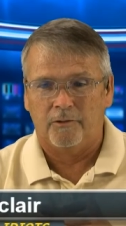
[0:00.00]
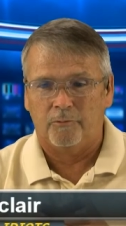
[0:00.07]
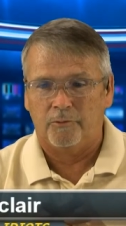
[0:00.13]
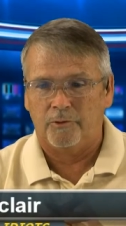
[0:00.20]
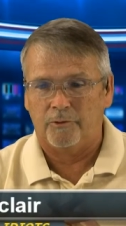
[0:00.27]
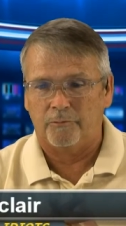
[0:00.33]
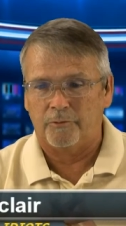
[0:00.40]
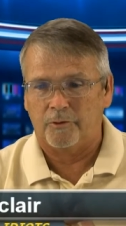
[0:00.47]

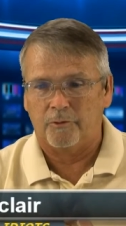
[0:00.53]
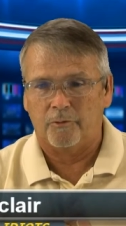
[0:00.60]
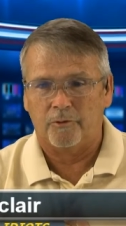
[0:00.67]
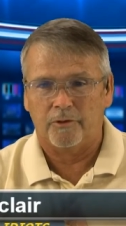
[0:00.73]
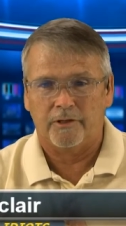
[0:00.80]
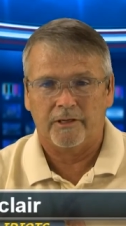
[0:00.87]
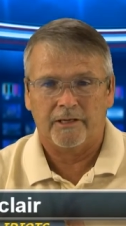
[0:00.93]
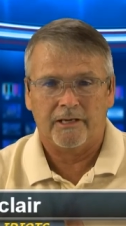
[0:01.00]
We were
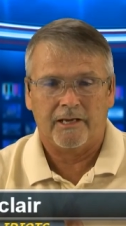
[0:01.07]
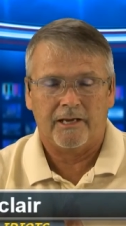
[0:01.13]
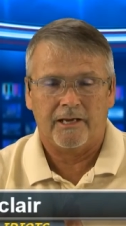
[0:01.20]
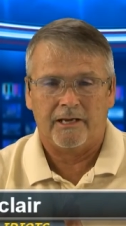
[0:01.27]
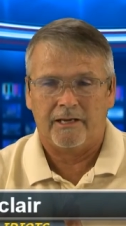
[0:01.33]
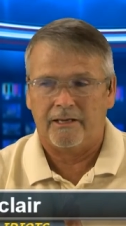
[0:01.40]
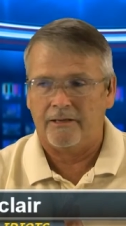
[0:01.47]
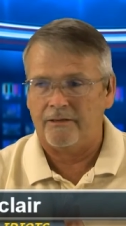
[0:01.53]
recording
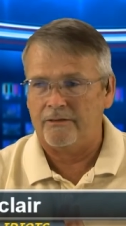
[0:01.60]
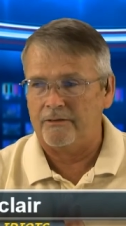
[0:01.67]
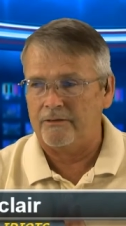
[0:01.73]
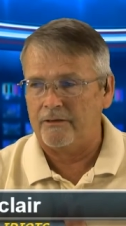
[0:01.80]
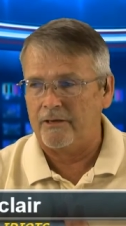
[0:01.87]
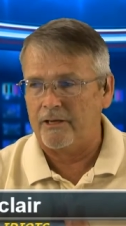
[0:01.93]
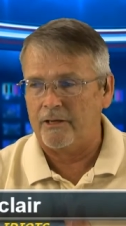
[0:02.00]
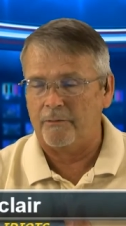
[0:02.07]

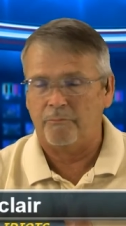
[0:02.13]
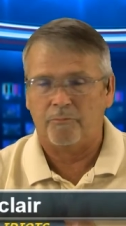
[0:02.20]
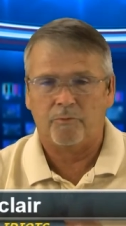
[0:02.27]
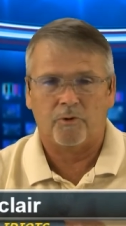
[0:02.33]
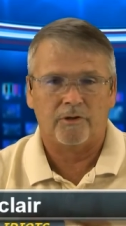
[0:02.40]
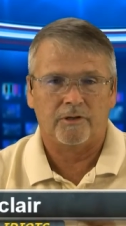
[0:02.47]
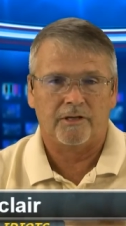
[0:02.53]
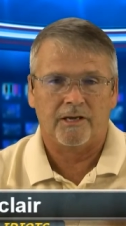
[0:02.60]
and
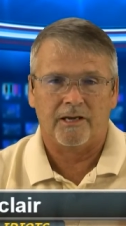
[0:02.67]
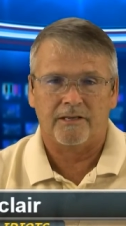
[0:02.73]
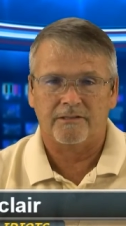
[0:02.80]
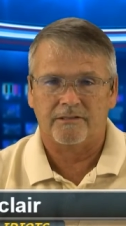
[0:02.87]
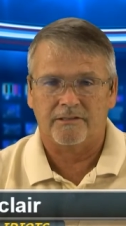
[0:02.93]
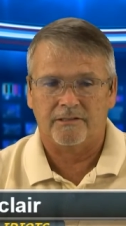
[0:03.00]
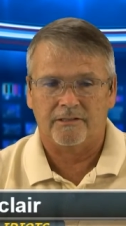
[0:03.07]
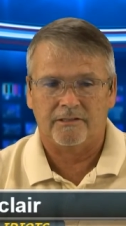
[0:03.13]

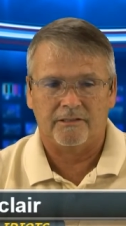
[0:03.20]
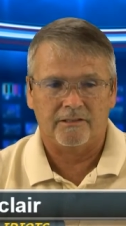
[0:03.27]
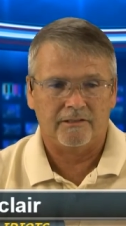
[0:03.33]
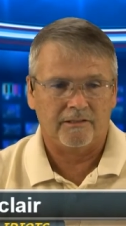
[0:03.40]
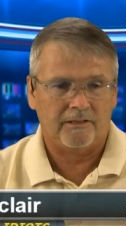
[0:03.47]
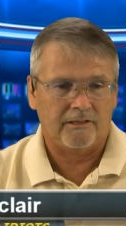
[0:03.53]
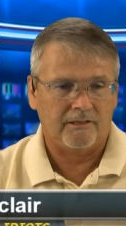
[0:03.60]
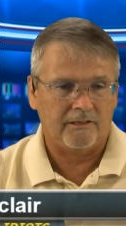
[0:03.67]

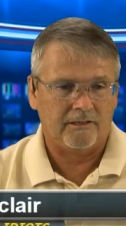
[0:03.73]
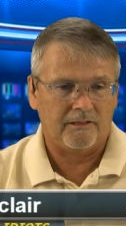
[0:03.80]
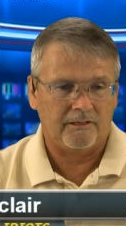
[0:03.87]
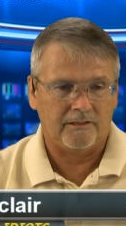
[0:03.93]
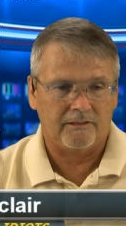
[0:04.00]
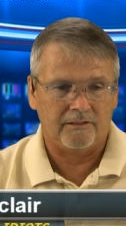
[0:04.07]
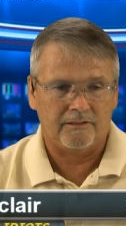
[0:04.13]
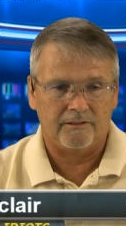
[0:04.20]
broadcasting,
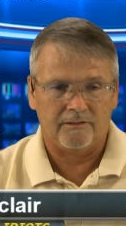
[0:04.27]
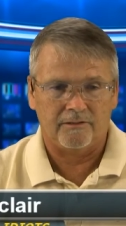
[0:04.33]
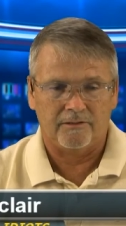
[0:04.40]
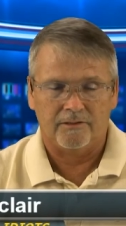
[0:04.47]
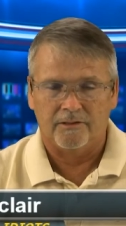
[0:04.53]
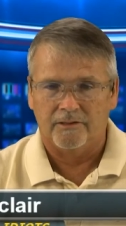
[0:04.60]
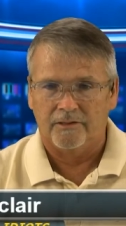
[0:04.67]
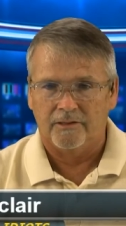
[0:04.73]

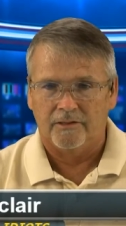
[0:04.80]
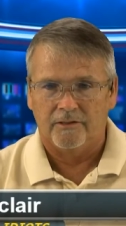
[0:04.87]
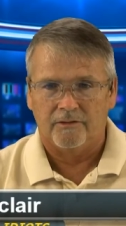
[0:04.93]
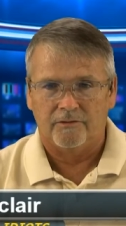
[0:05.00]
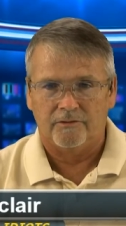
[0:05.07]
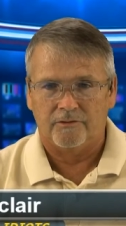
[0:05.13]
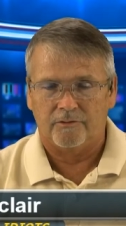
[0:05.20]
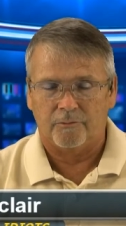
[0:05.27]
and
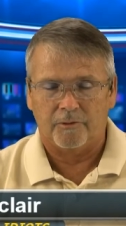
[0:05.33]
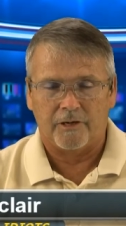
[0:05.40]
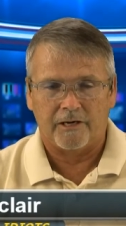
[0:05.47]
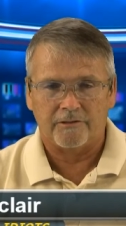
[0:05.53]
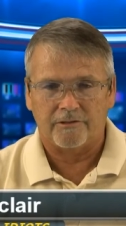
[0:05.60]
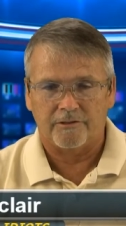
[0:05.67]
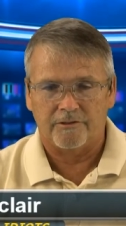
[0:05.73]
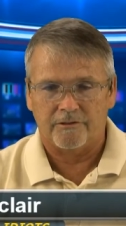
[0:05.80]
we're
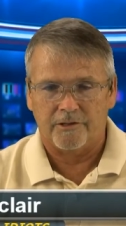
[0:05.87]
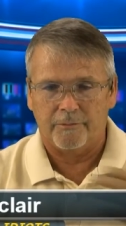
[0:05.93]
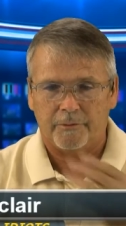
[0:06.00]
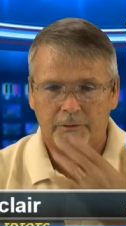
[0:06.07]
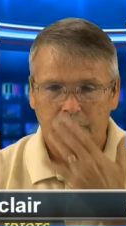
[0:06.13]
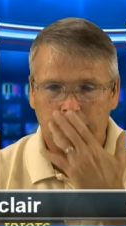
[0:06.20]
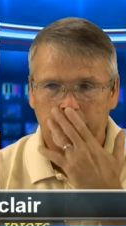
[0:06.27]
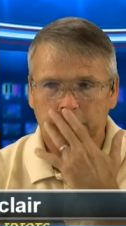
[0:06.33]
actually
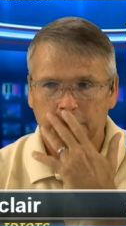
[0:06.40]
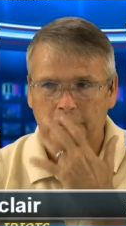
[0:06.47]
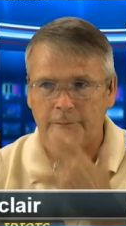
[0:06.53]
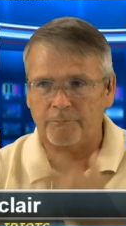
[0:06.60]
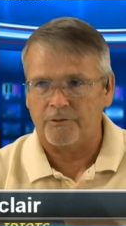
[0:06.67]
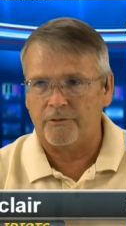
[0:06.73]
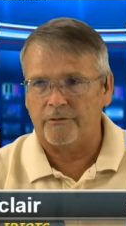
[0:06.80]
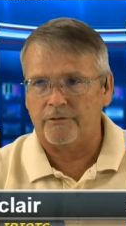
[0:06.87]
streaming two
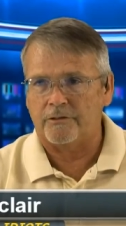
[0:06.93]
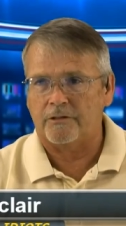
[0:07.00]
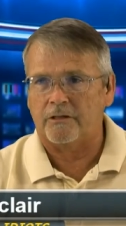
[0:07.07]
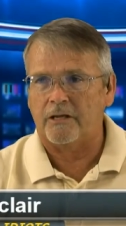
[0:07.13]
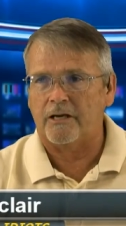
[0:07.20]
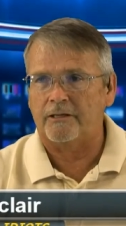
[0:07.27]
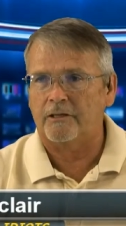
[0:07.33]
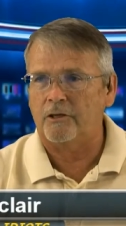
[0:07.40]
streams, so there's a
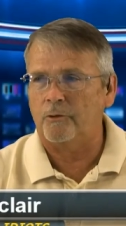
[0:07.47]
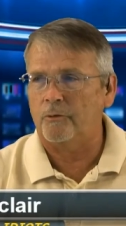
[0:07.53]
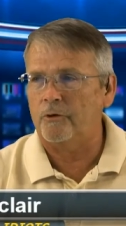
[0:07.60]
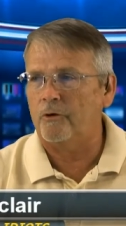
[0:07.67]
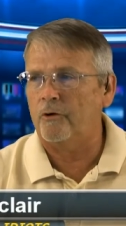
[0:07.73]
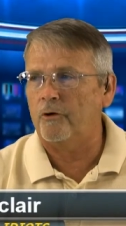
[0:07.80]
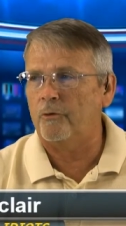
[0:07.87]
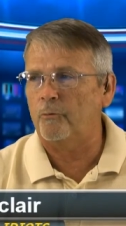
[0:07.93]
lot
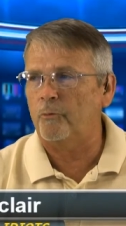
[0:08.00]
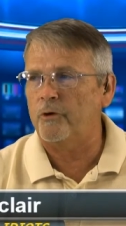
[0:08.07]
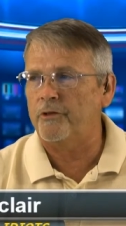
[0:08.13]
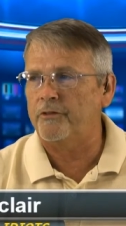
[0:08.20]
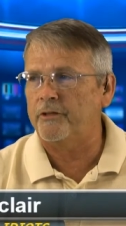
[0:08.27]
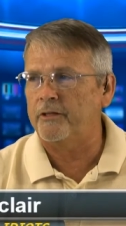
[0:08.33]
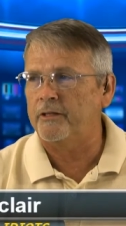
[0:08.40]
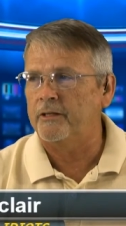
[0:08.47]
going on with it.